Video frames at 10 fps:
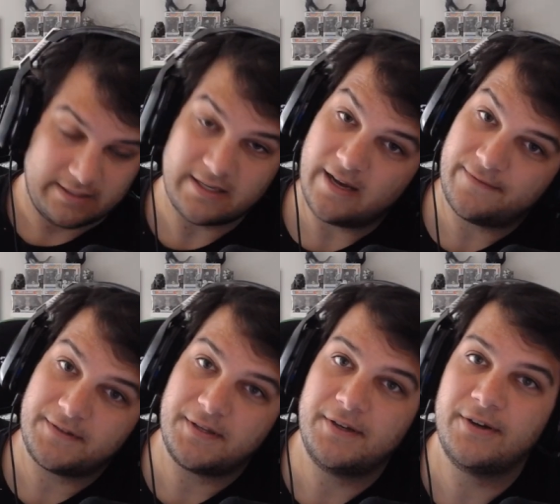
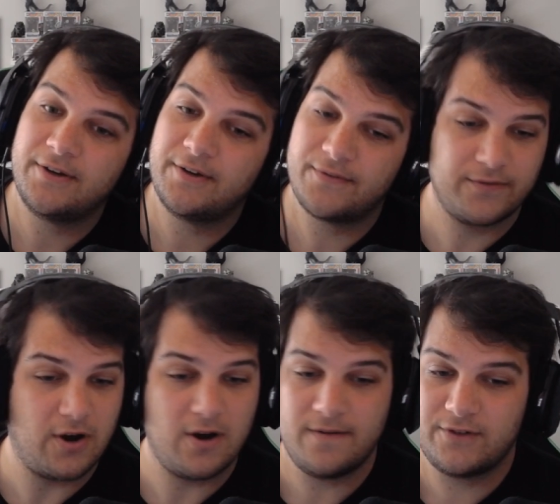Scuffed
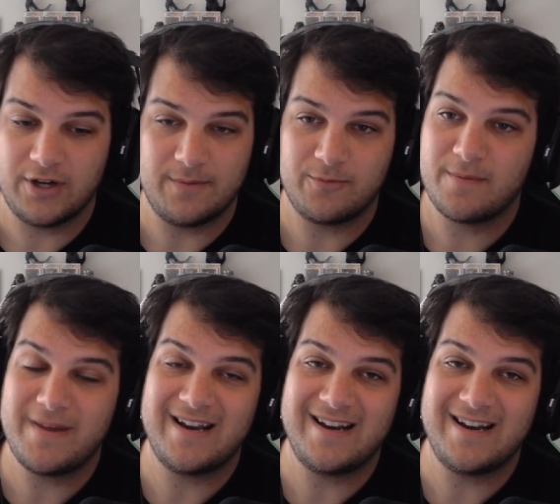for off jump. We're a